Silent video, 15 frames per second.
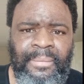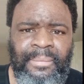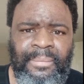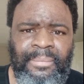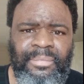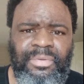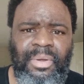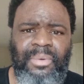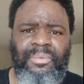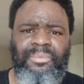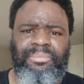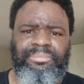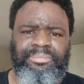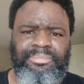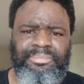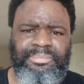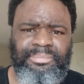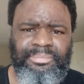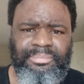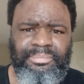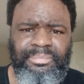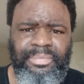tone.
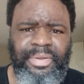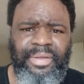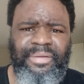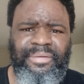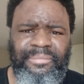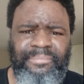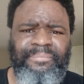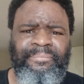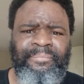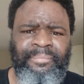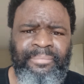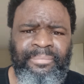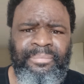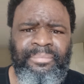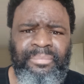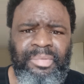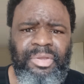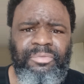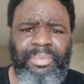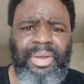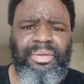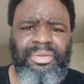Yeah. It's
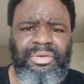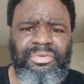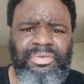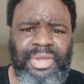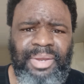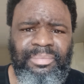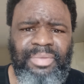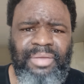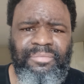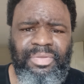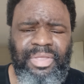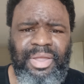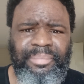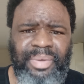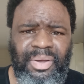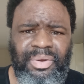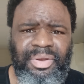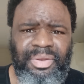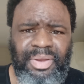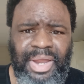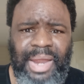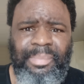practically the same thing we think about it.
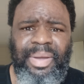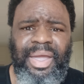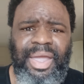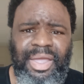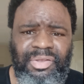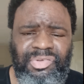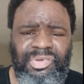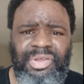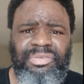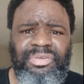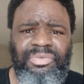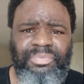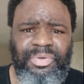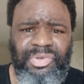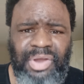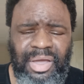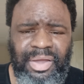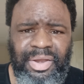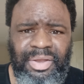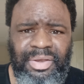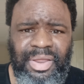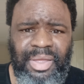Everybody had justice for
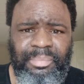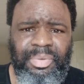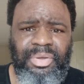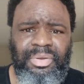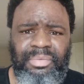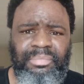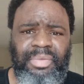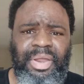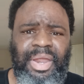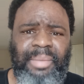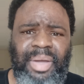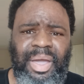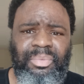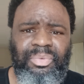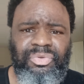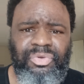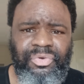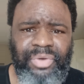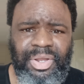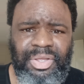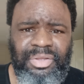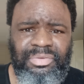Johnny Depp, but everybody was
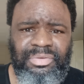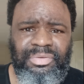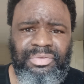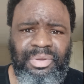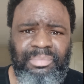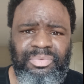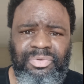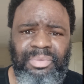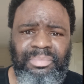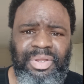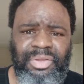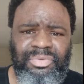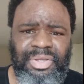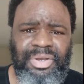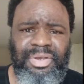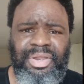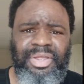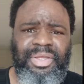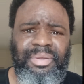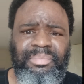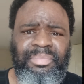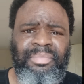crickets and told me something. Let's
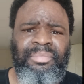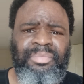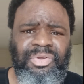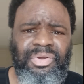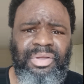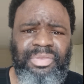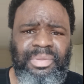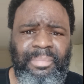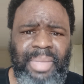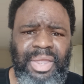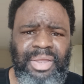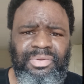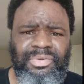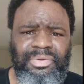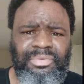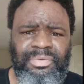condemn Jonathan Majors.